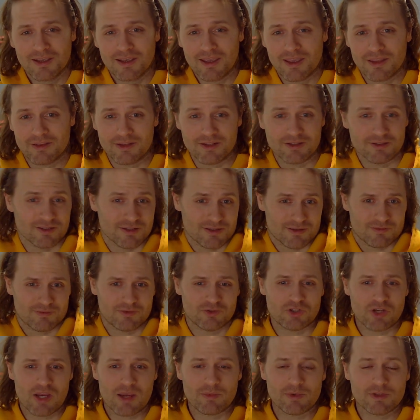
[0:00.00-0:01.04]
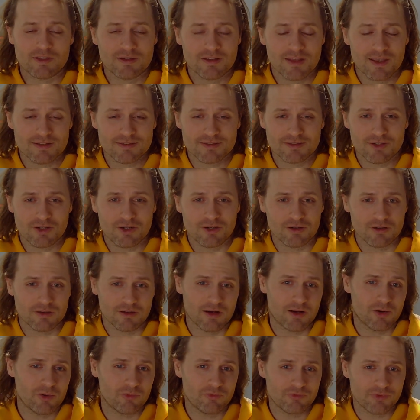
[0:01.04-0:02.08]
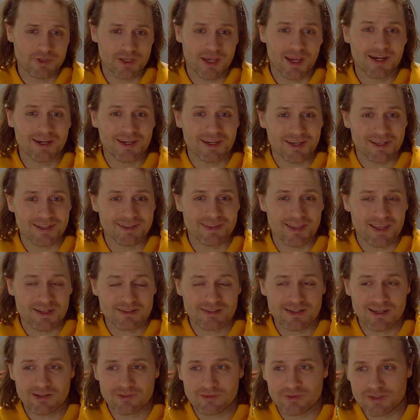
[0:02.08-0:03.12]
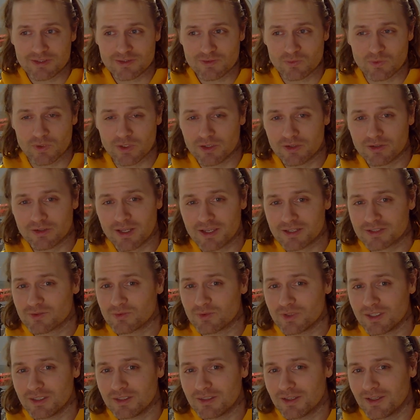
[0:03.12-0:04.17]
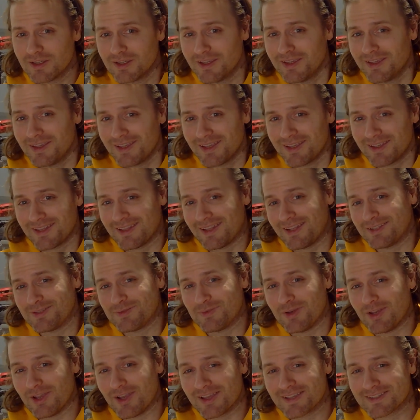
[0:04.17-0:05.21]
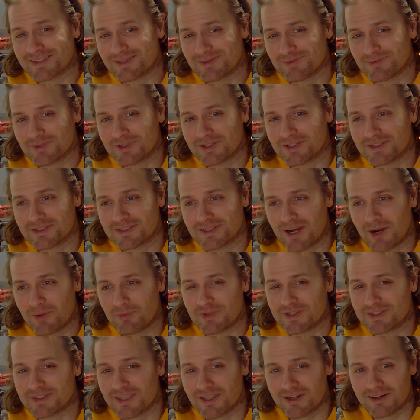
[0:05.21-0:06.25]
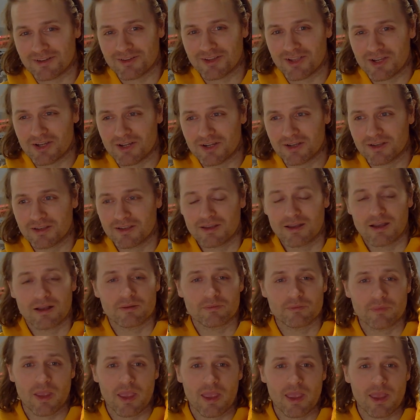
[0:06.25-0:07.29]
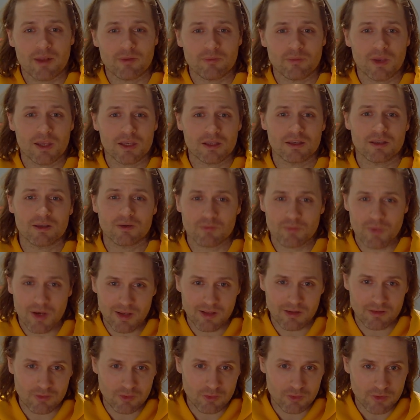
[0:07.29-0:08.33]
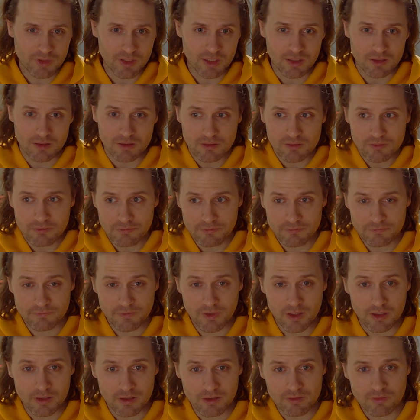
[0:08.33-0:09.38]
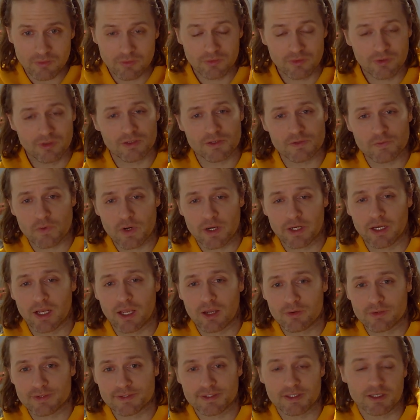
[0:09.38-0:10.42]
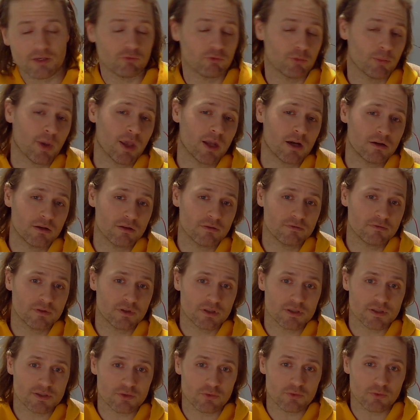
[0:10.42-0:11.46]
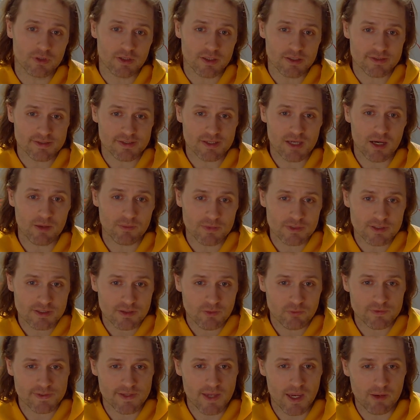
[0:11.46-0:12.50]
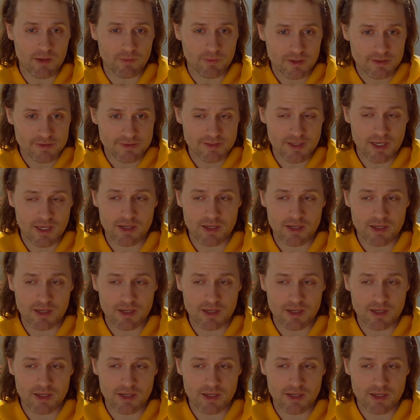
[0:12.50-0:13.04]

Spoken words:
and then just jamming to that song. And hopefully I can get that down this week or next week. That should be awesome because then I'll be singing along and making my learning fun. Because right now it's getting repetitive, just doing the assignment. It's